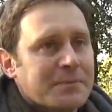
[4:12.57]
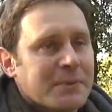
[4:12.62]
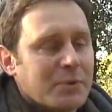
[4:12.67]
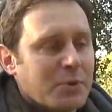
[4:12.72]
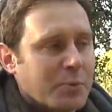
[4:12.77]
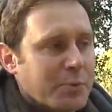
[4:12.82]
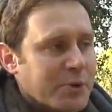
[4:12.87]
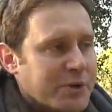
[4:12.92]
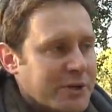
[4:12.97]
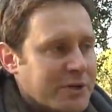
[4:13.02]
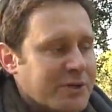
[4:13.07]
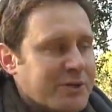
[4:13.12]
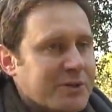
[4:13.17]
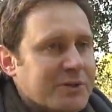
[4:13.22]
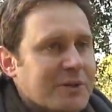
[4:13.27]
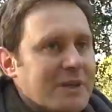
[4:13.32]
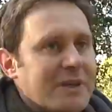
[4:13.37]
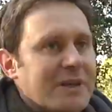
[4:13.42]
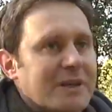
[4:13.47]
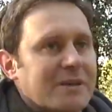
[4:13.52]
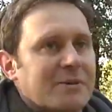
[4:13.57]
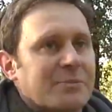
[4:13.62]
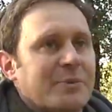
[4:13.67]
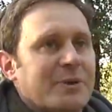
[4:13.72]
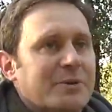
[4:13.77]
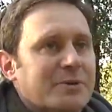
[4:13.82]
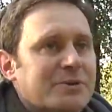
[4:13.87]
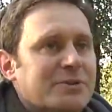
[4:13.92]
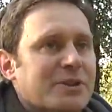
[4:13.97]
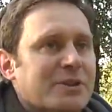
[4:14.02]
We'll put a good layer of
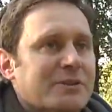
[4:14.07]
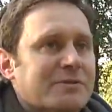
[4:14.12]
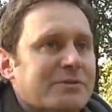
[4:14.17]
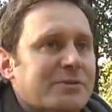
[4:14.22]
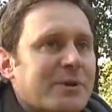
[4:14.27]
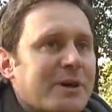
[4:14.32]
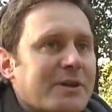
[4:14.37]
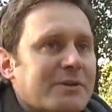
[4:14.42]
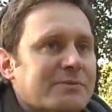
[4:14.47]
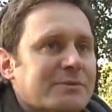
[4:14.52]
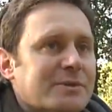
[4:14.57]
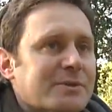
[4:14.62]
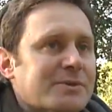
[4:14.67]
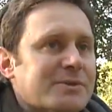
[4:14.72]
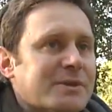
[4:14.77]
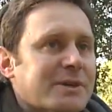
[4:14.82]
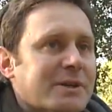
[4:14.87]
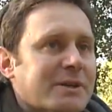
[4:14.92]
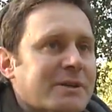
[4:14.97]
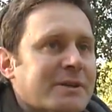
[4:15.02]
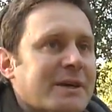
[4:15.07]
mulch over where the roots are,